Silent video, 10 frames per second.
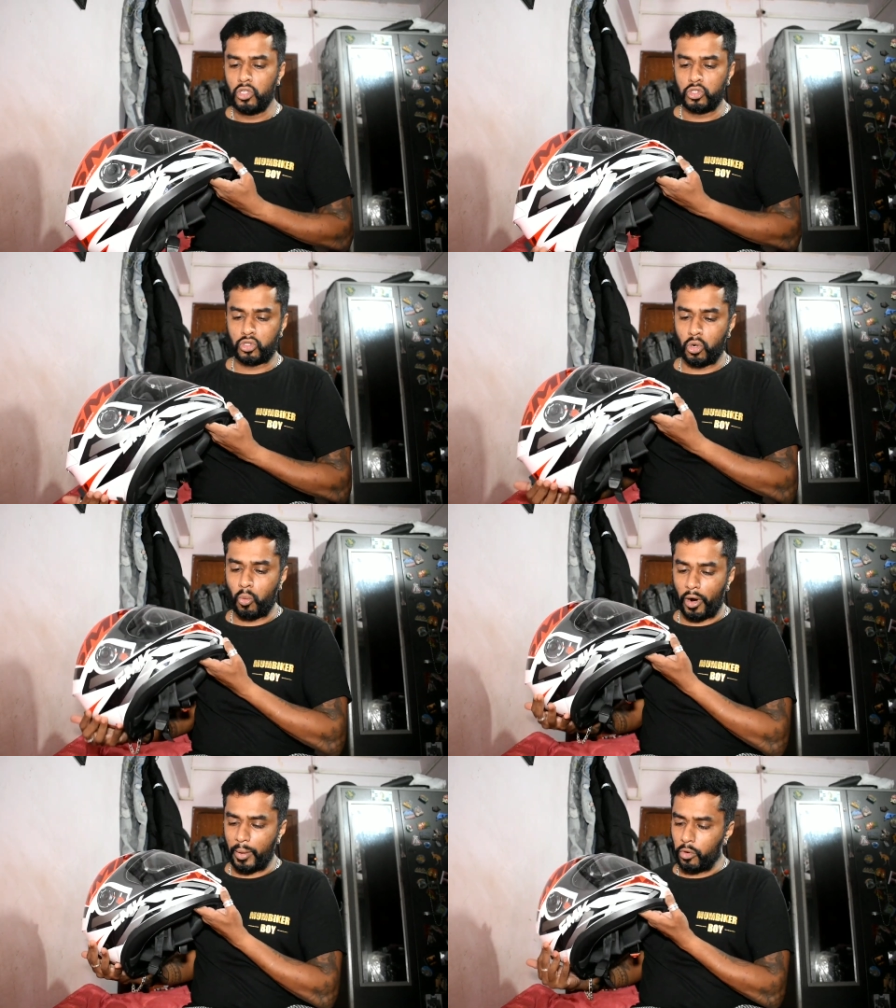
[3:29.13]
So
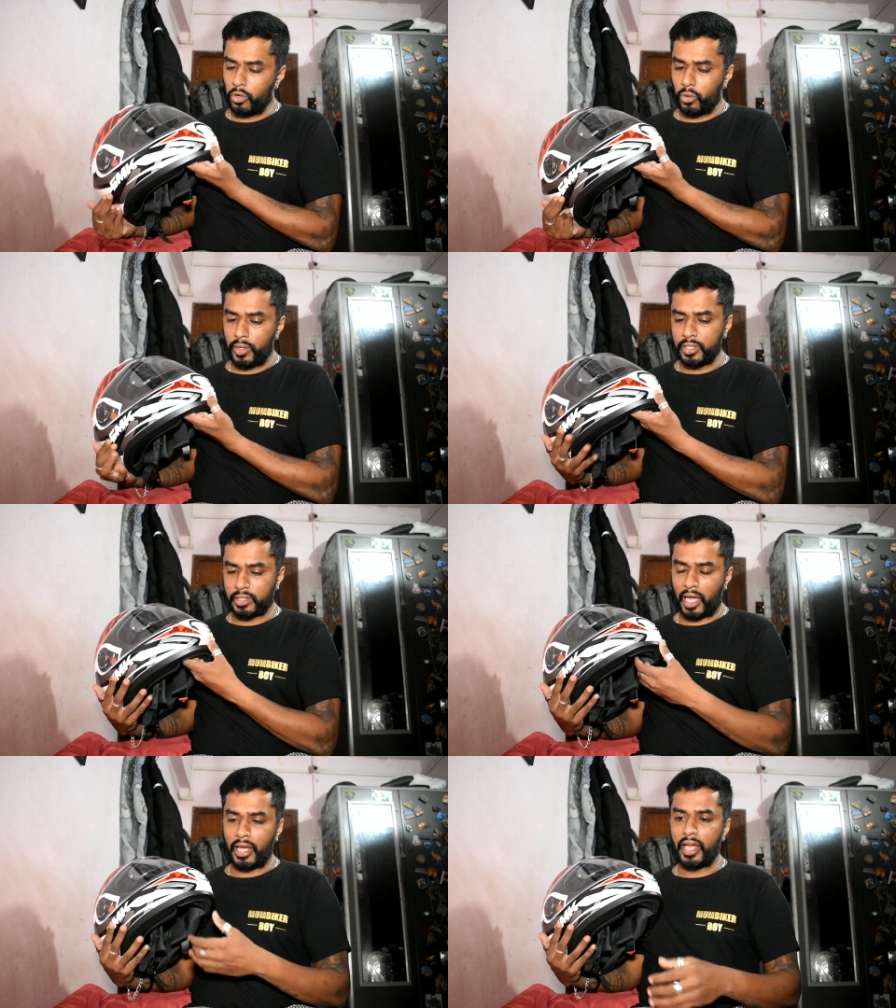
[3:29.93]
what I'm going to do is,
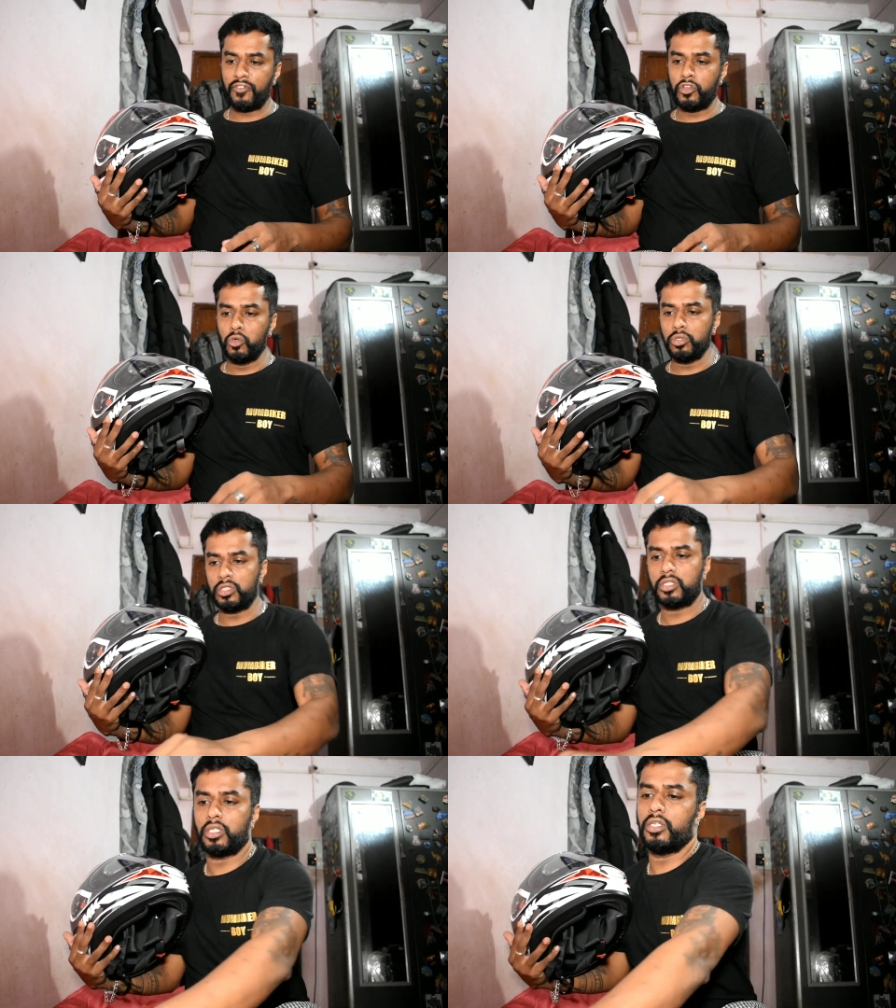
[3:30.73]
I have
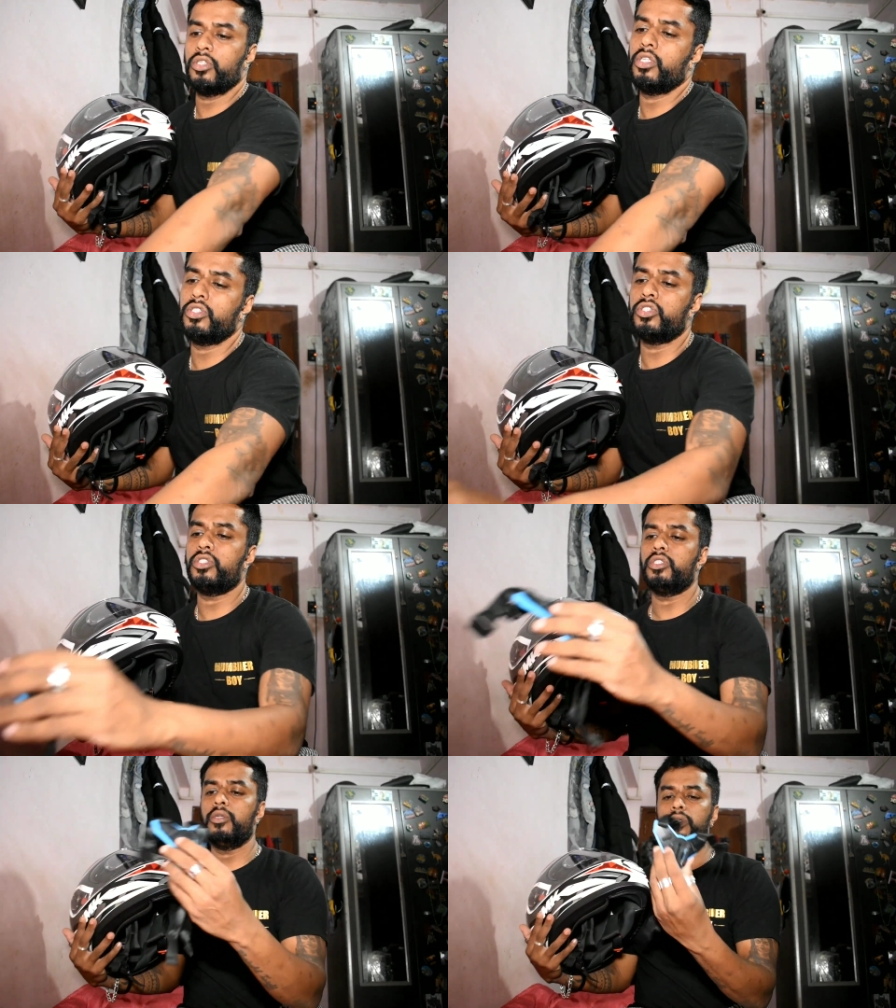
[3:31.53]
used
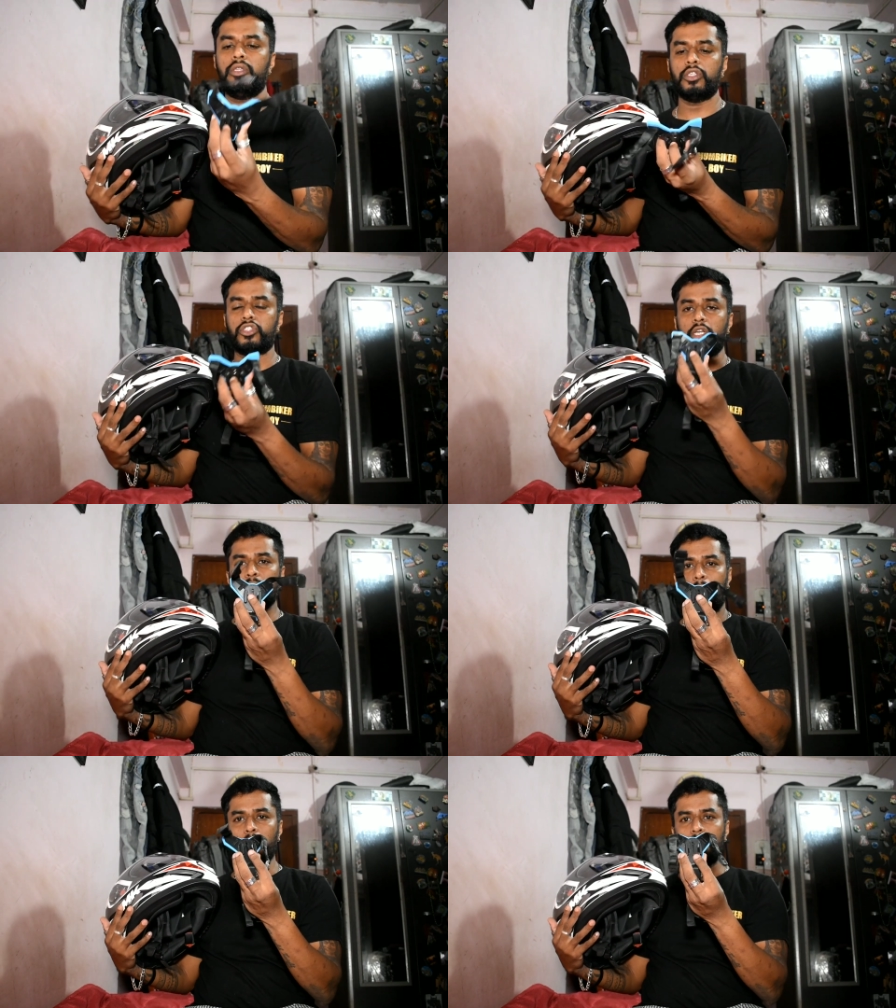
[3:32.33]
the chin
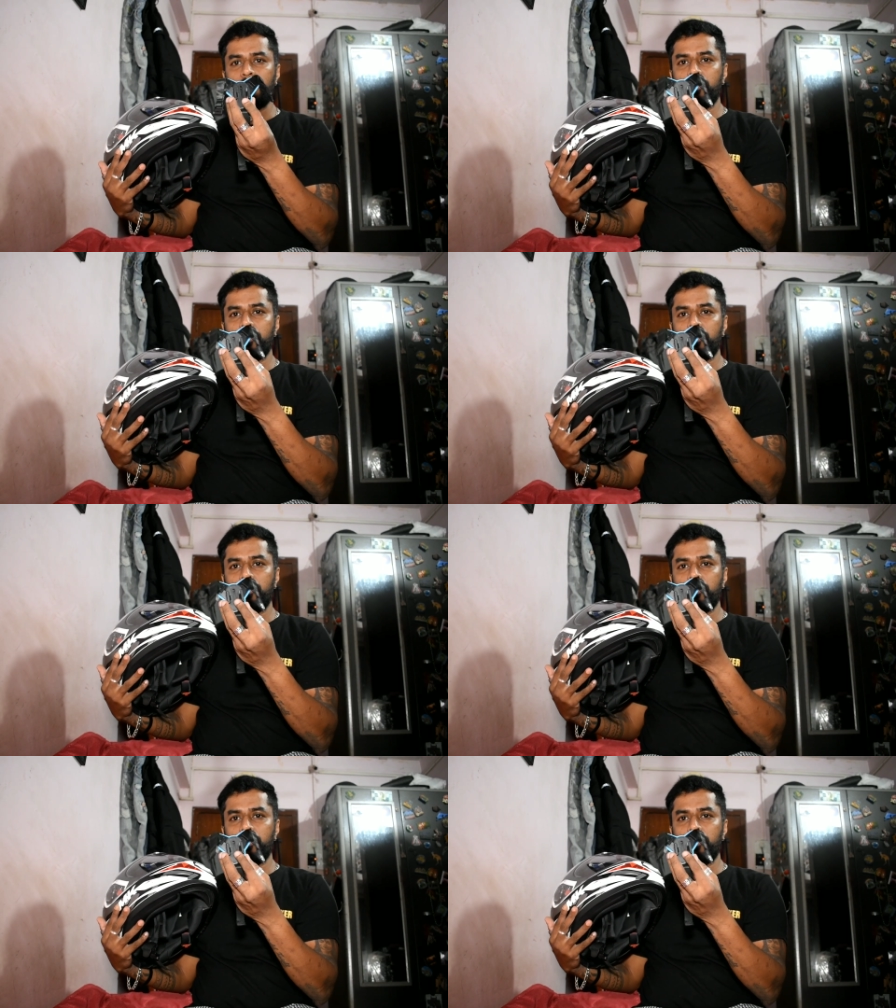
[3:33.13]
mount,